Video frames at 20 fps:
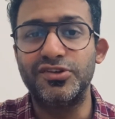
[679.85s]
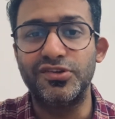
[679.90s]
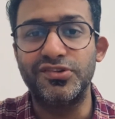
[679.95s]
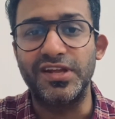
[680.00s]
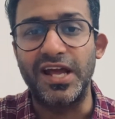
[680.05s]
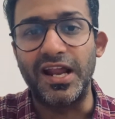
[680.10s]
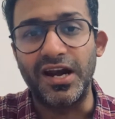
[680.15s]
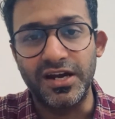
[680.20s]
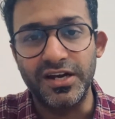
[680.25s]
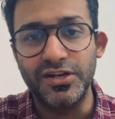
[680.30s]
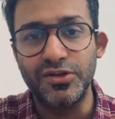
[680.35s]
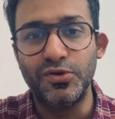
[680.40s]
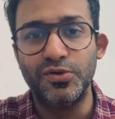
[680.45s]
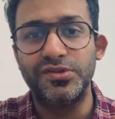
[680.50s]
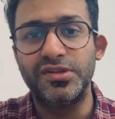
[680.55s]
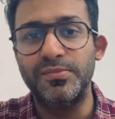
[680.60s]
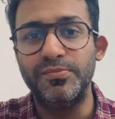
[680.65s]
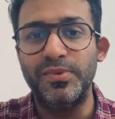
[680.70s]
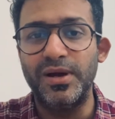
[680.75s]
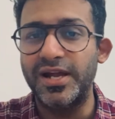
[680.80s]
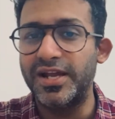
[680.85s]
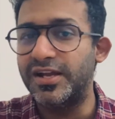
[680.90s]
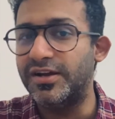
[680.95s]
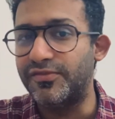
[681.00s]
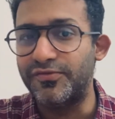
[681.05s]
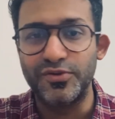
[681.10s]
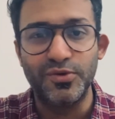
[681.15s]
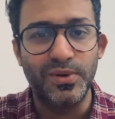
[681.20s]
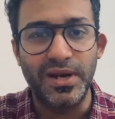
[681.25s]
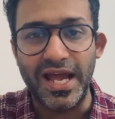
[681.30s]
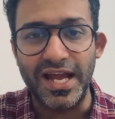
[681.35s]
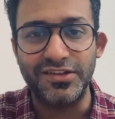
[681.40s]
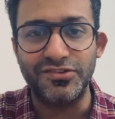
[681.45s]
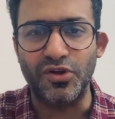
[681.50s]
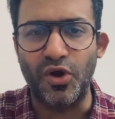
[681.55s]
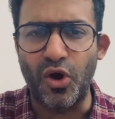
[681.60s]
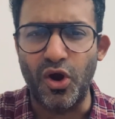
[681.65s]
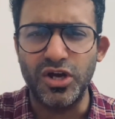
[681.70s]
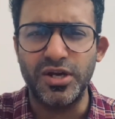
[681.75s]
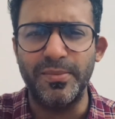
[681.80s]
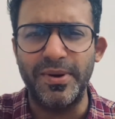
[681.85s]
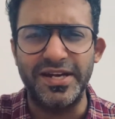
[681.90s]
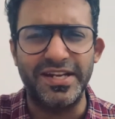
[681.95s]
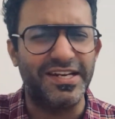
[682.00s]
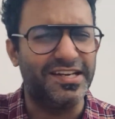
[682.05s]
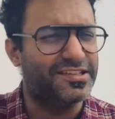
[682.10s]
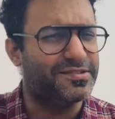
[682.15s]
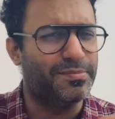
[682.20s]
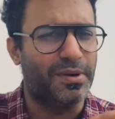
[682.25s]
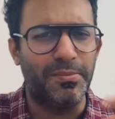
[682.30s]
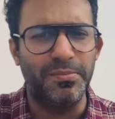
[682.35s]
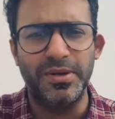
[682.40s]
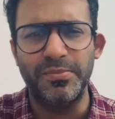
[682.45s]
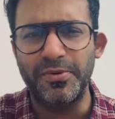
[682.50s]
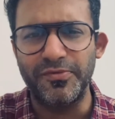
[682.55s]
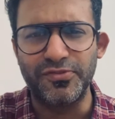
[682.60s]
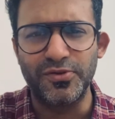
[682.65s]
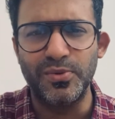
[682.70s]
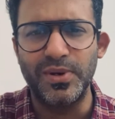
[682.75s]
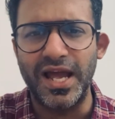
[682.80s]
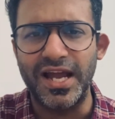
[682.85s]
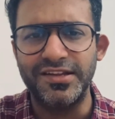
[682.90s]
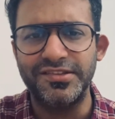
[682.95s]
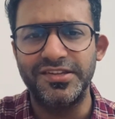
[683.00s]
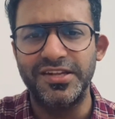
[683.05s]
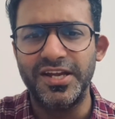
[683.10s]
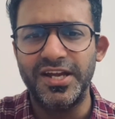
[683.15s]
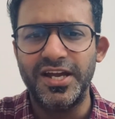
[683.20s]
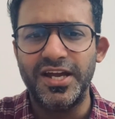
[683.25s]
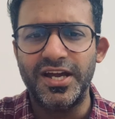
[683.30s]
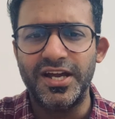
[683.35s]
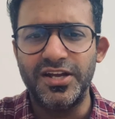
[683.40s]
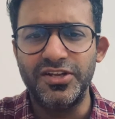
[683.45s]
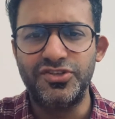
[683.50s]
your salary goes up by a few lakhs, automatically is bumped up a few lakhs,